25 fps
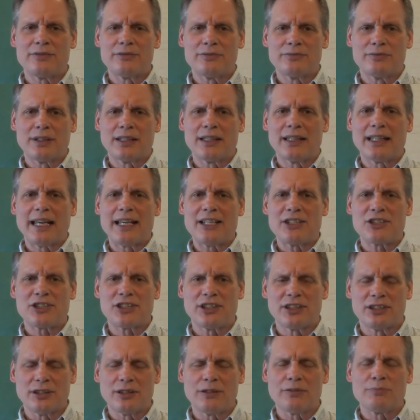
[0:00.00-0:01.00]

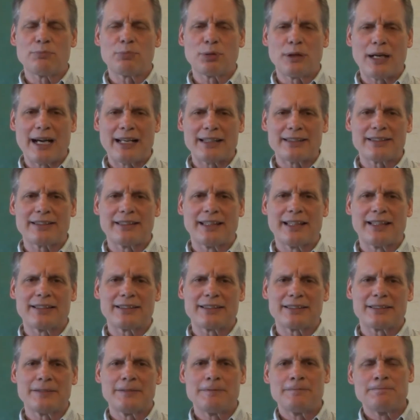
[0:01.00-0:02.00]
relational
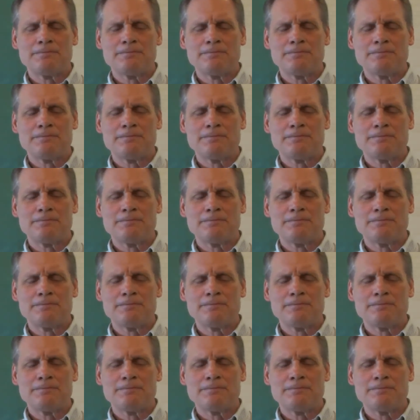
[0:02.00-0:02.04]
process.